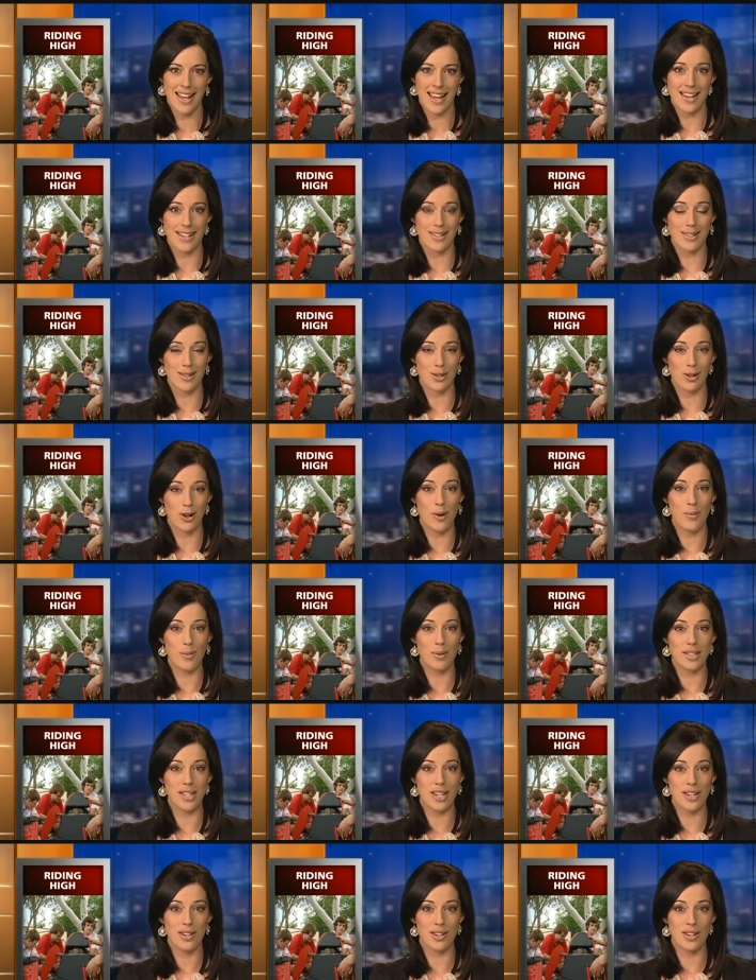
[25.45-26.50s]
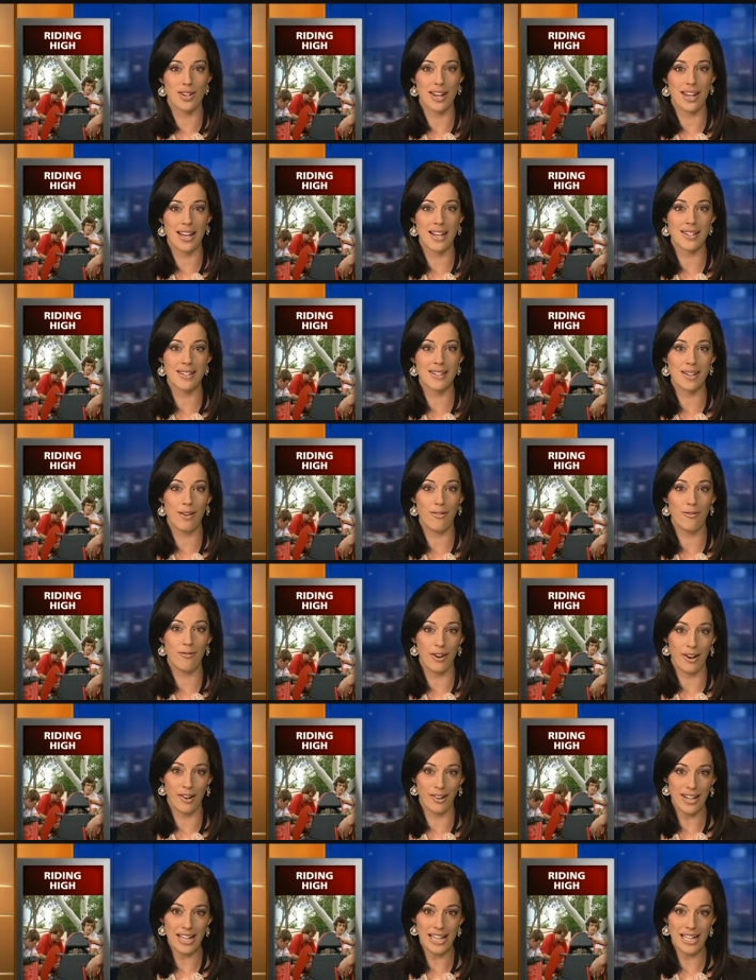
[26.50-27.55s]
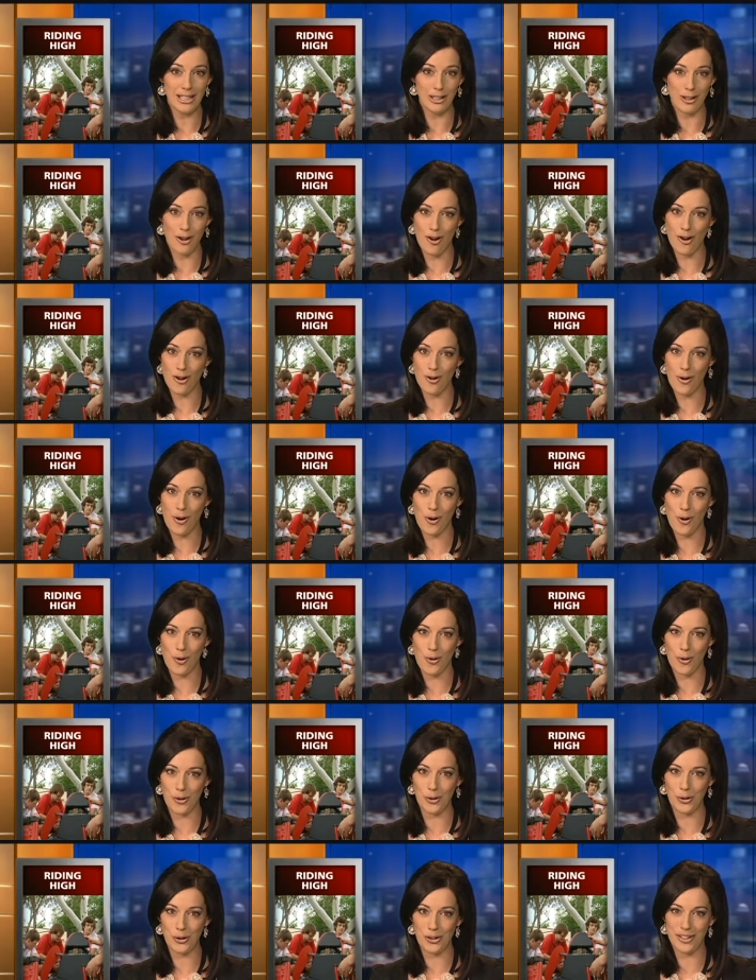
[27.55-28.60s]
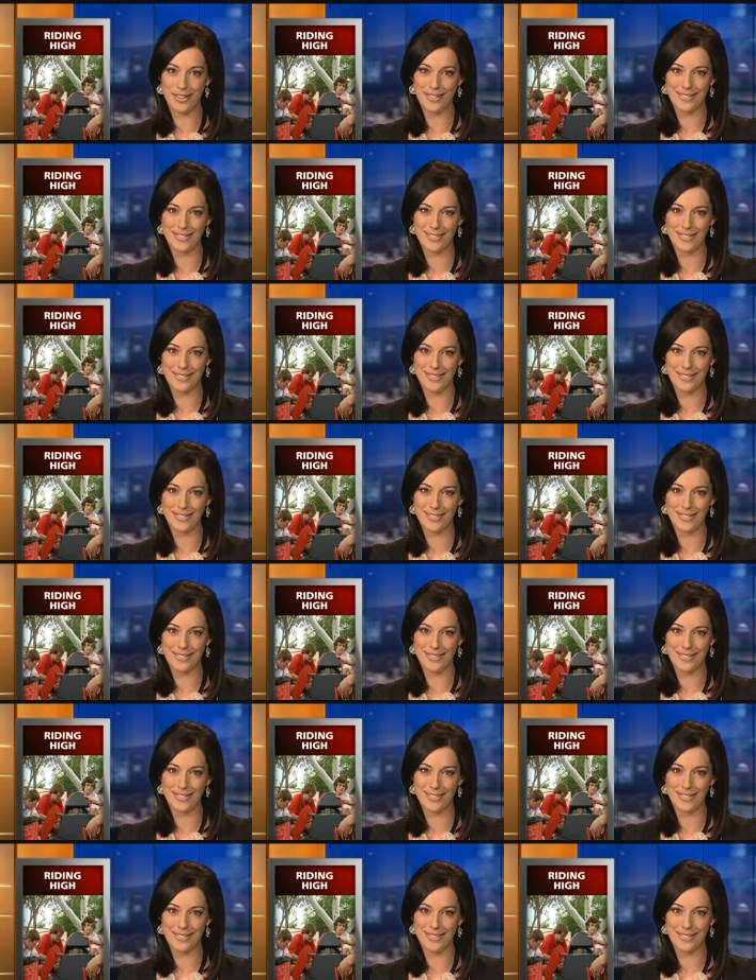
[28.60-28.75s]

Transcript: as the competition is a very long haul.